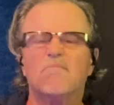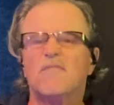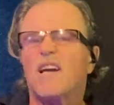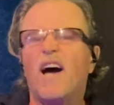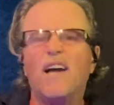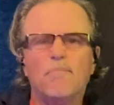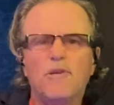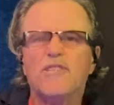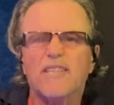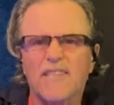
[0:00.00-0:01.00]
the kind of
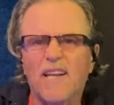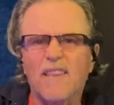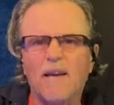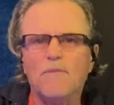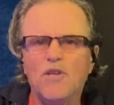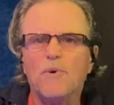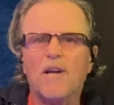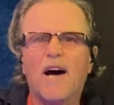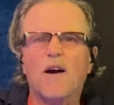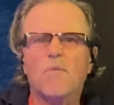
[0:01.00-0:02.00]
music that I think you and
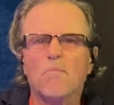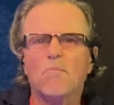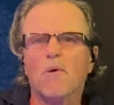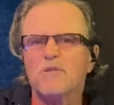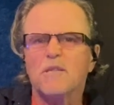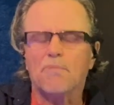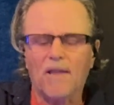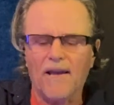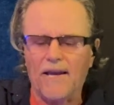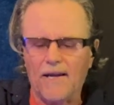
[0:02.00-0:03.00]
I are mostly
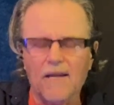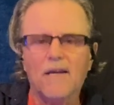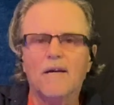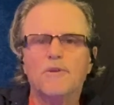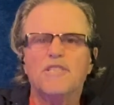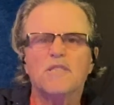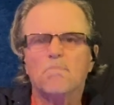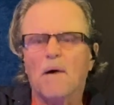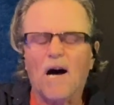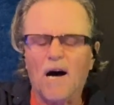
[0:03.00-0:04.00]
playing, which is
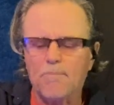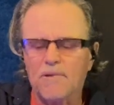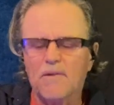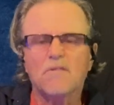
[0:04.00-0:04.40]
pop,